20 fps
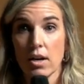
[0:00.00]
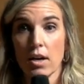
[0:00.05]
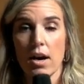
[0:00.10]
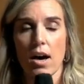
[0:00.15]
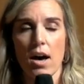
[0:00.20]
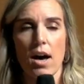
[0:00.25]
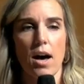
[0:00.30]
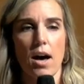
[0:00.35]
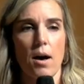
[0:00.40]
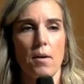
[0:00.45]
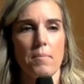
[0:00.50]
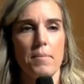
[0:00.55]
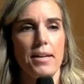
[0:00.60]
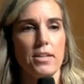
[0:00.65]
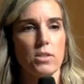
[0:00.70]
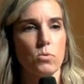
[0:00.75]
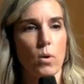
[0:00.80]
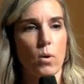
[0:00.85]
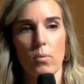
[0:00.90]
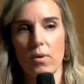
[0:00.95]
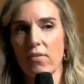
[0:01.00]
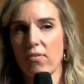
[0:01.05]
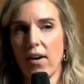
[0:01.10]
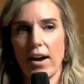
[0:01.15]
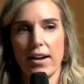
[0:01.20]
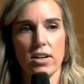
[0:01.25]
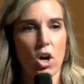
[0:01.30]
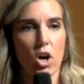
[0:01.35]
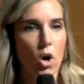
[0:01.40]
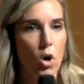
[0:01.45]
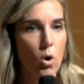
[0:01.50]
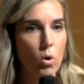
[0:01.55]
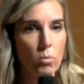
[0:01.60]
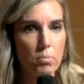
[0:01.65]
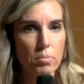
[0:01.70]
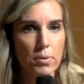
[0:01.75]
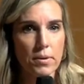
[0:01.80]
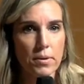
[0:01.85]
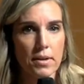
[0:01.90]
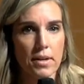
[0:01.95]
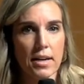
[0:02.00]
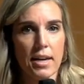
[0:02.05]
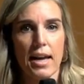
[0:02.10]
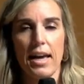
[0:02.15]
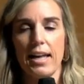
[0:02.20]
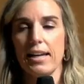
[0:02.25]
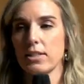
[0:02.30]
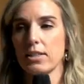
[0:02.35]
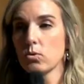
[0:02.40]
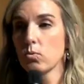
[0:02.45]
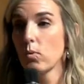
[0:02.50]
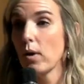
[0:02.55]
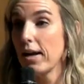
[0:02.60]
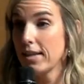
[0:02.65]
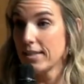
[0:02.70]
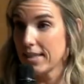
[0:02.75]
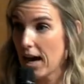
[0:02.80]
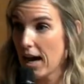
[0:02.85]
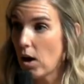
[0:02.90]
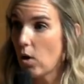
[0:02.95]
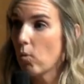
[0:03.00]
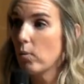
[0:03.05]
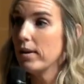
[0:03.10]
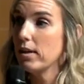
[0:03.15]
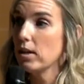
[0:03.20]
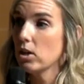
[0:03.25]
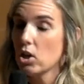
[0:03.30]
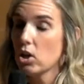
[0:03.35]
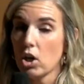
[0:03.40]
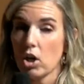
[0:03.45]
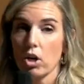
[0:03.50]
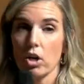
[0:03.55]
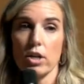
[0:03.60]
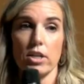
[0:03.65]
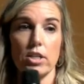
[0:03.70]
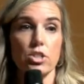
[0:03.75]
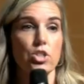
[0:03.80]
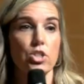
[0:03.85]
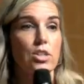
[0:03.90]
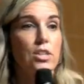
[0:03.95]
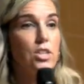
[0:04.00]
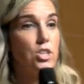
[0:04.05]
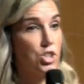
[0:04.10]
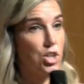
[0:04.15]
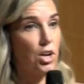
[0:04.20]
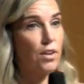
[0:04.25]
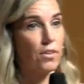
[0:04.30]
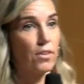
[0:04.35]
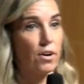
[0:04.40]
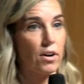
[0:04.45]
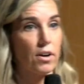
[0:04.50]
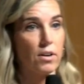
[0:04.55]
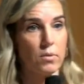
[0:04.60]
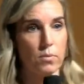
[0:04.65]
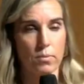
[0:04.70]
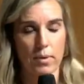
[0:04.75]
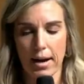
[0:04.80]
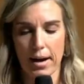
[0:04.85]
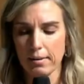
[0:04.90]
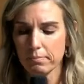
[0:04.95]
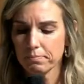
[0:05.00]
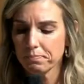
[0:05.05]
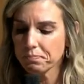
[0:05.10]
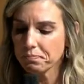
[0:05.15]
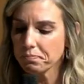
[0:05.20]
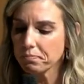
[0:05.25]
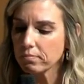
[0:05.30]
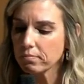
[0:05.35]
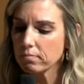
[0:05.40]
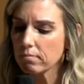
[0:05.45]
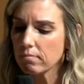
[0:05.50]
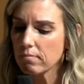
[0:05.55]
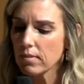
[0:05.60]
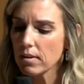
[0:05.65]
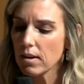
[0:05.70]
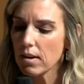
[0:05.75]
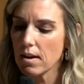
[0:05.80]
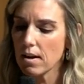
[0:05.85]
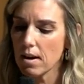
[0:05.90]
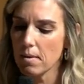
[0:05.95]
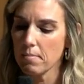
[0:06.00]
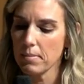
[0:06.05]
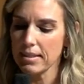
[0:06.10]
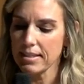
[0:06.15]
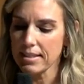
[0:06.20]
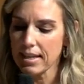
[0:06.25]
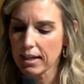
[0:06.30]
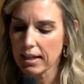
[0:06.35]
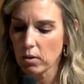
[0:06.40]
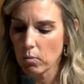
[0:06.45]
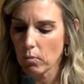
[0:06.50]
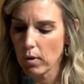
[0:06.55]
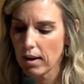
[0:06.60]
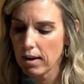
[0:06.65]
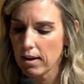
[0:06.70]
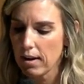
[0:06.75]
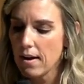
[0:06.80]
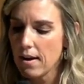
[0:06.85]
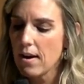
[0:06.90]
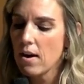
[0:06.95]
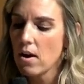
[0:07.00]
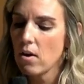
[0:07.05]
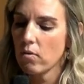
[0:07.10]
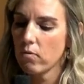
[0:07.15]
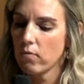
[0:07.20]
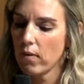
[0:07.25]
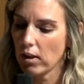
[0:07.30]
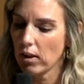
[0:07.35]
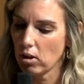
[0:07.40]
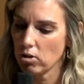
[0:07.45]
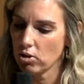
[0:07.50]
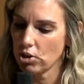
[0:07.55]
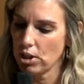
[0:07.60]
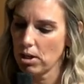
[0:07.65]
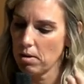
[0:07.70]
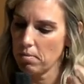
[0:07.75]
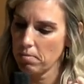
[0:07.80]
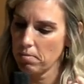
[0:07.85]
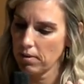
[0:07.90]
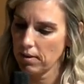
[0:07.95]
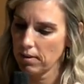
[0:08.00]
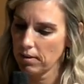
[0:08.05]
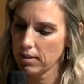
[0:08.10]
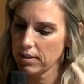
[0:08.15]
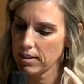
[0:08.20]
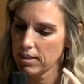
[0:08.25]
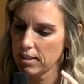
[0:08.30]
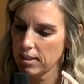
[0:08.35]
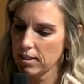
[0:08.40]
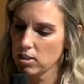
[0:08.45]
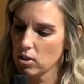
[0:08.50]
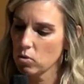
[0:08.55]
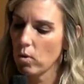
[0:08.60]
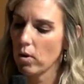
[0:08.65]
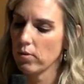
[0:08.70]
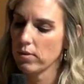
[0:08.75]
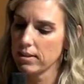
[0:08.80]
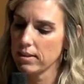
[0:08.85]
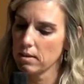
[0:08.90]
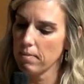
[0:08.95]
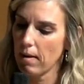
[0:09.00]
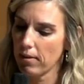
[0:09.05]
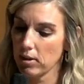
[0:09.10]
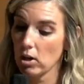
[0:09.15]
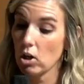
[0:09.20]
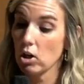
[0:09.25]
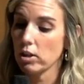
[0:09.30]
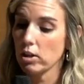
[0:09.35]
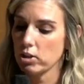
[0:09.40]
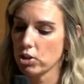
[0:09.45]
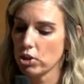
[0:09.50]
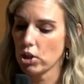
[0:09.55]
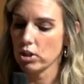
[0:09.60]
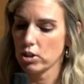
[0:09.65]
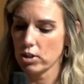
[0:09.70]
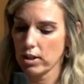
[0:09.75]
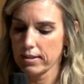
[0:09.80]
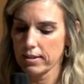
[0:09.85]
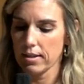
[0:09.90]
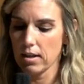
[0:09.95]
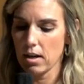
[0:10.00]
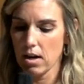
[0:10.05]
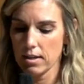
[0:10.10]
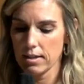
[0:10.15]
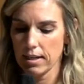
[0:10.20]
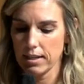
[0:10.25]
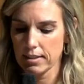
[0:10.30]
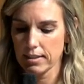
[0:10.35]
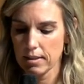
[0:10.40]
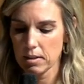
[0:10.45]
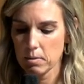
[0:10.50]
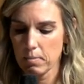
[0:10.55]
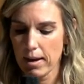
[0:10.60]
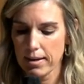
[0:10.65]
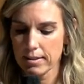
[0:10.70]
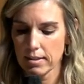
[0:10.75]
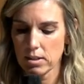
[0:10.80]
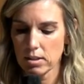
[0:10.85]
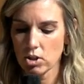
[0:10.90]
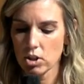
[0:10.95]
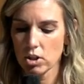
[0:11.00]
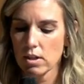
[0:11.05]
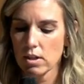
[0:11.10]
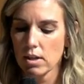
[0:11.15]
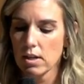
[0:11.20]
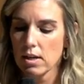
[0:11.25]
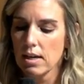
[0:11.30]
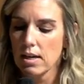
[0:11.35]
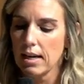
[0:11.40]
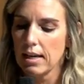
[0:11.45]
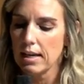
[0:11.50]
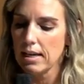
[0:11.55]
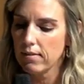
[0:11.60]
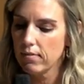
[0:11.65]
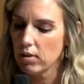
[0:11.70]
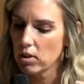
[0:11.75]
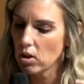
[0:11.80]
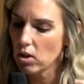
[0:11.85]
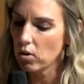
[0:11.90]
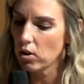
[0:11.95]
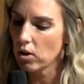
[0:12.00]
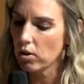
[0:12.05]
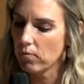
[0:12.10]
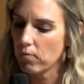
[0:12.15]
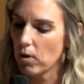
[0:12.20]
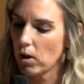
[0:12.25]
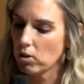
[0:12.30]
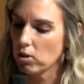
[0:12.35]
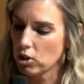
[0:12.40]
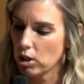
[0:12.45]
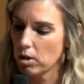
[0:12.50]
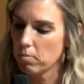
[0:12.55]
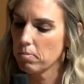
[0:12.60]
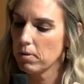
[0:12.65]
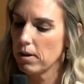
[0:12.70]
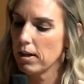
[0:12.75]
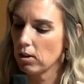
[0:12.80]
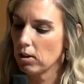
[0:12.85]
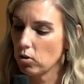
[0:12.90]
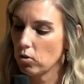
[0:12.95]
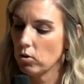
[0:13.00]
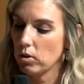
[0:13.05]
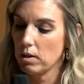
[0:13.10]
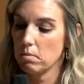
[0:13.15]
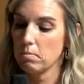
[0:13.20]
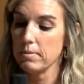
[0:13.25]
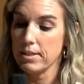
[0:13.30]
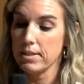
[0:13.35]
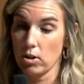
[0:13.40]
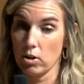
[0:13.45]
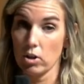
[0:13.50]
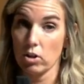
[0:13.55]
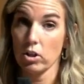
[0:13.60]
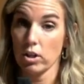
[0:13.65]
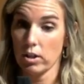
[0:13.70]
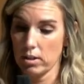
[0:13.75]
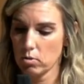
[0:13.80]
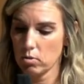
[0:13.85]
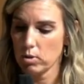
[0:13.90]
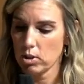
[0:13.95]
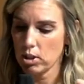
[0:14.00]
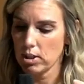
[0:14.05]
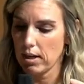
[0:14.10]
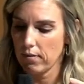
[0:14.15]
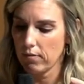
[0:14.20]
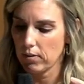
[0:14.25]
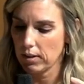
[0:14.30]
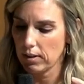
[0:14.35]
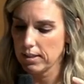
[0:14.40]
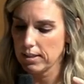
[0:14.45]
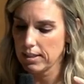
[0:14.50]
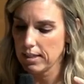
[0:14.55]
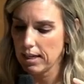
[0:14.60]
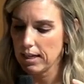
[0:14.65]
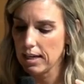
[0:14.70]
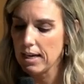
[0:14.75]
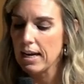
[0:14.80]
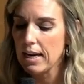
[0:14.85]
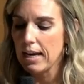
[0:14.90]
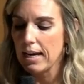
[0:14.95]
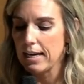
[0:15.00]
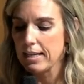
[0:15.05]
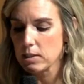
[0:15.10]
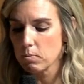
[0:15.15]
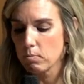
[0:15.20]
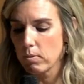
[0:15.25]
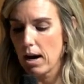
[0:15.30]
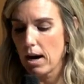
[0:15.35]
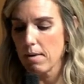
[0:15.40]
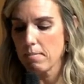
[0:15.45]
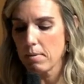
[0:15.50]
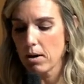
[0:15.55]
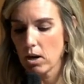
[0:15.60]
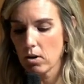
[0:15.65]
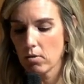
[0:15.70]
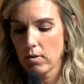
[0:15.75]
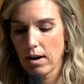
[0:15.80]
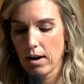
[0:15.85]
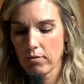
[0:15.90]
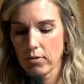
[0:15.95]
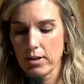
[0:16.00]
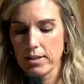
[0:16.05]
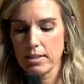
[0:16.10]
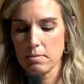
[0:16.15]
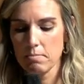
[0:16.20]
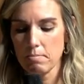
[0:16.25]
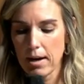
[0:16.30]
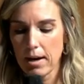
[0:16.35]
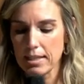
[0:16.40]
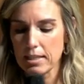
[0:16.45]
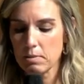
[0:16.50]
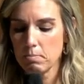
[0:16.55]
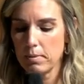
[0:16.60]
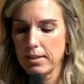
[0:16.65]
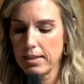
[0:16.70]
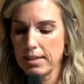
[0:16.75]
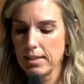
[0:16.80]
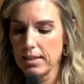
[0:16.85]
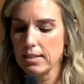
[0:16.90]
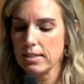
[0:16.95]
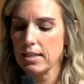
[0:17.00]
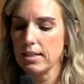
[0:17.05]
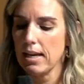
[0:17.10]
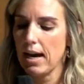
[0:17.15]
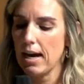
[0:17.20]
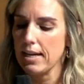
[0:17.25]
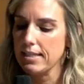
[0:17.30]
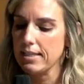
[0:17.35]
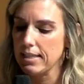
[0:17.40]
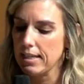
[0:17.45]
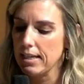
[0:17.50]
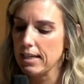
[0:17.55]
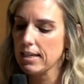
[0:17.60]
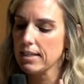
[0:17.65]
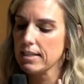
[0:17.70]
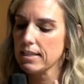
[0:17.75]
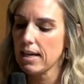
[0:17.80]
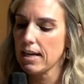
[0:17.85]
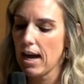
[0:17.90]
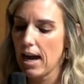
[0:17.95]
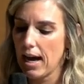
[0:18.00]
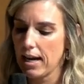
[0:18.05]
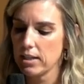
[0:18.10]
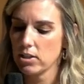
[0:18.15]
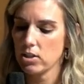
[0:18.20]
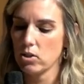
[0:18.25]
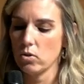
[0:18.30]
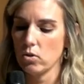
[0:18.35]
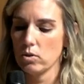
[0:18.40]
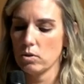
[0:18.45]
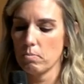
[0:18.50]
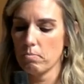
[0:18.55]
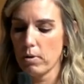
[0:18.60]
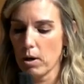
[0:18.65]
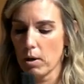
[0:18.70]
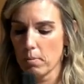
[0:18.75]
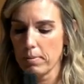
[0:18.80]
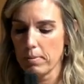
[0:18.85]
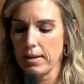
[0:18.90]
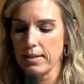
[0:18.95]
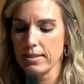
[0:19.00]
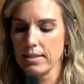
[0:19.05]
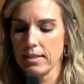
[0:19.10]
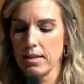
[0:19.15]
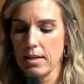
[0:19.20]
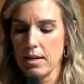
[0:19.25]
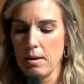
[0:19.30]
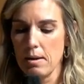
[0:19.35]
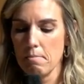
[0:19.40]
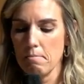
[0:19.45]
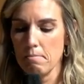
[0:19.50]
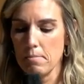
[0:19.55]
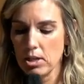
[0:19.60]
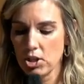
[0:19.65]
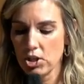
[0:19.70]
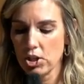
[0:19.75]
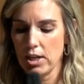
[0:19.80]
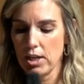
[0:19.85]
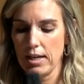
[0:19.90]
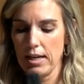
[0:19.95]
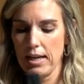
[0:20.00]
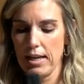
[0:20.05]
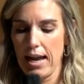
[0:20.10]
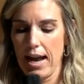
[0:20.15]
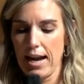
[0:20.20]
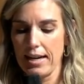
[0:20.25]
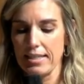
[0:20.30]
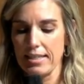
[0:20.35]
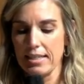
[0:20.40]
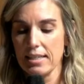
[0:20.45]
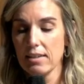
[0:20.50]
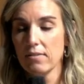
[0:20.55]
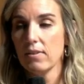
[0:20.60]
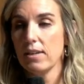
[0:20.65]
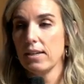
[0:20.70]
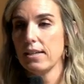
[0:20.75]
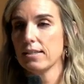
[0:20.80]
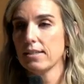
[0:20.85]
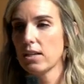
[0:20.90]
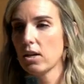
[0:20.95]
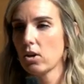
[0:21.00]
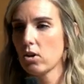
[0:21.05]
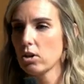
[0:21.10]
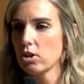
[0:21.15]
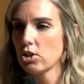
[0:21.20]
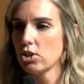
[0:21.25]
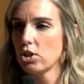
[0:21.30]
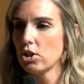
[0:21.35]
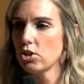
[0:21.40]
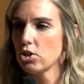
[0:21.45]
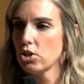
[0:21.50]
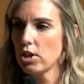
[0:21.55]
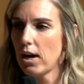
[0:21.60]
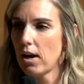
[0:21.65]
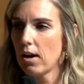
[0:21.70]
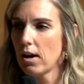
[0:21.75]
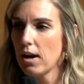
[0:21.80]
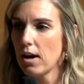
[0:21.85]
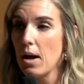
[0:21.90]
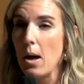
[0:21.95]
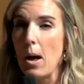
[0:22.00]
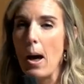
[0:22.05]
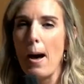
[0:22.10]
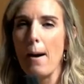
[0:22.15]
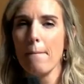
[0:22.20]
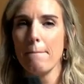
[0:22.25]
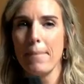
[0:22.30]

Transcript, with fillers: Um, it is where we find hope. And it's, it's how we encourage each other, right? Um, the second one, fellowship. Listen to this quote. This is about the early church. That's the context of this passage. Even though their fellowship included material goods, which it definitely did, its primary reference must be to the ideas, attitudes, purpose, mission, and activities that Christians share.